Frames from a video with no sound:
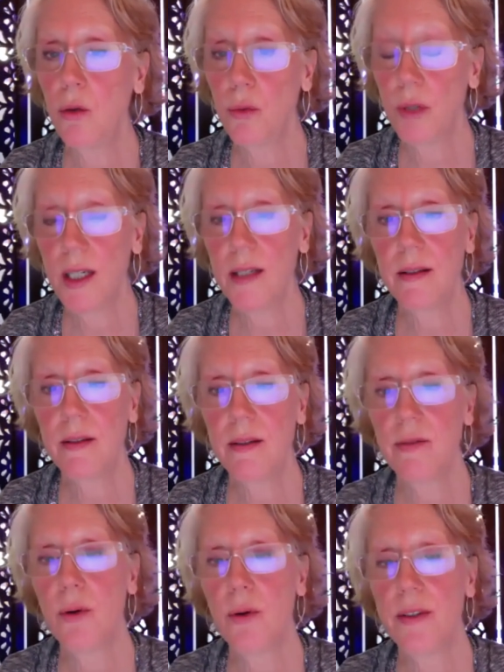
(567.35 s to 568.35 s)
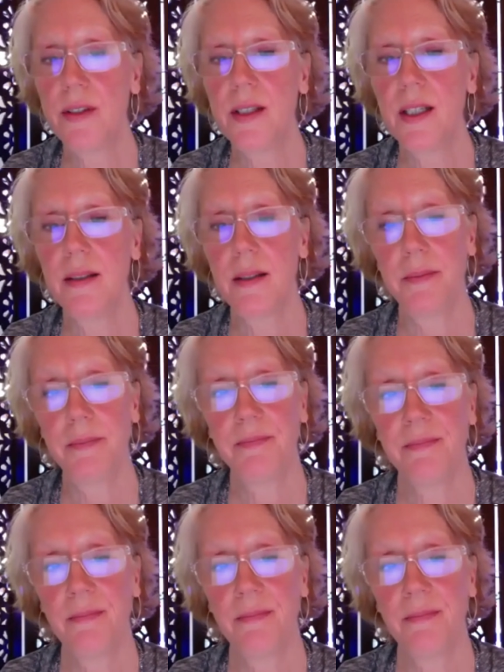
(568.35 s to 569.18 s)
reason for the season,